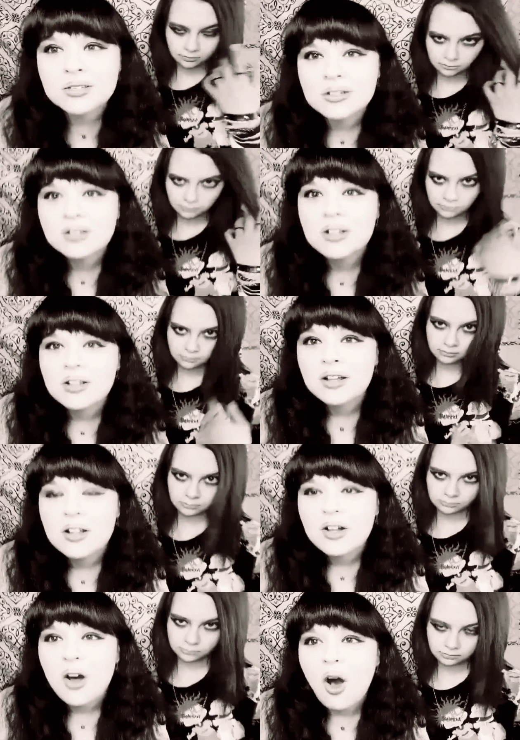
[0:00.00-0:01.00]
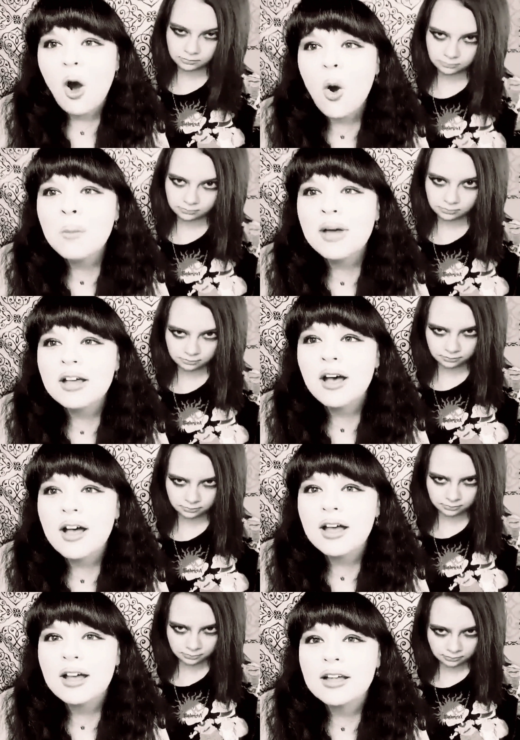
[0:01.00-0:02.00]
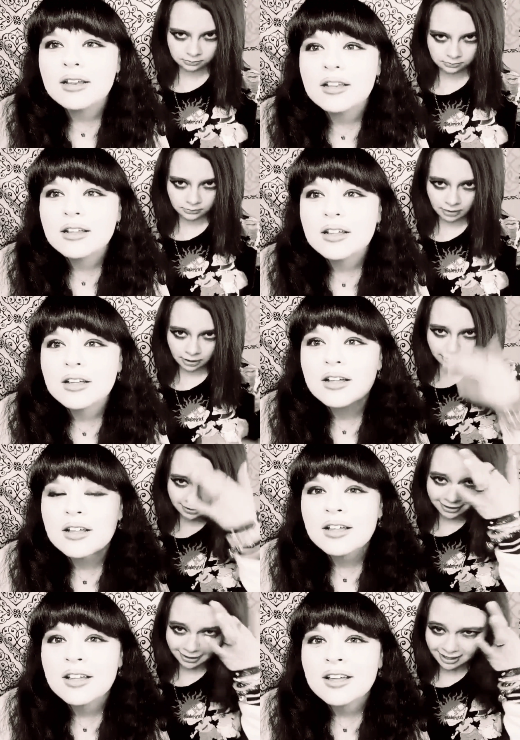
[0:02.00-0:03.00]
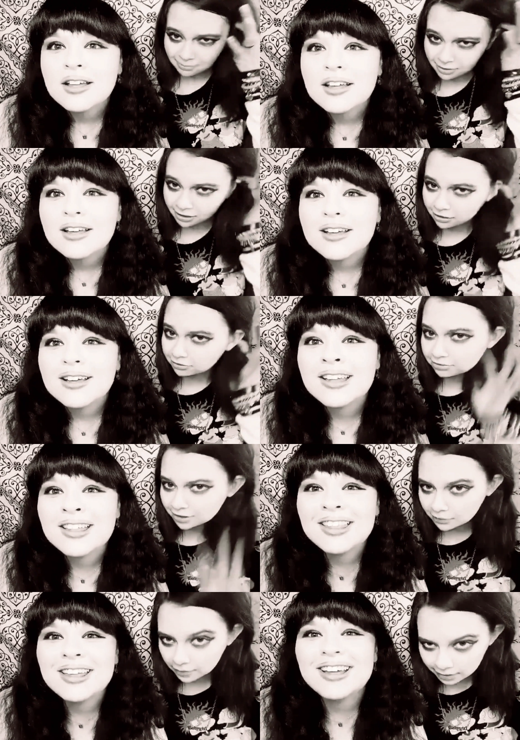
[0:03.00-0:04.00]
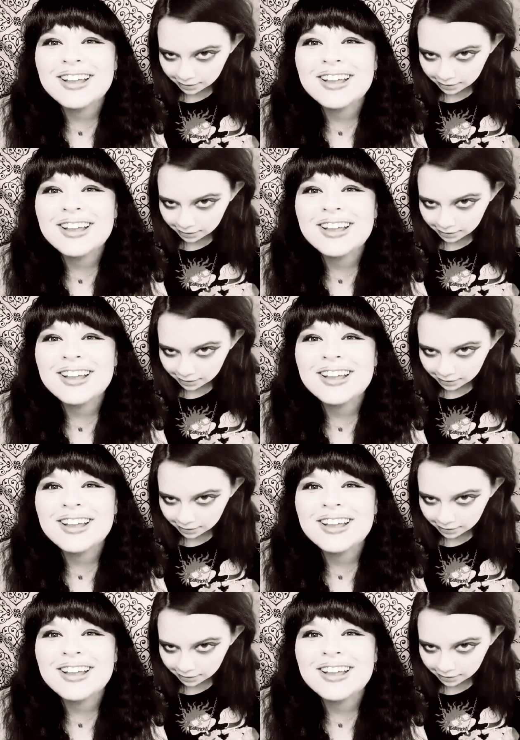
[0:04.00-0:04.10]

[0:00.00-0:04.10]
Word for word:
Speaker 1: Yeah. Oh my god. I look like I'm ready to fly away. Like,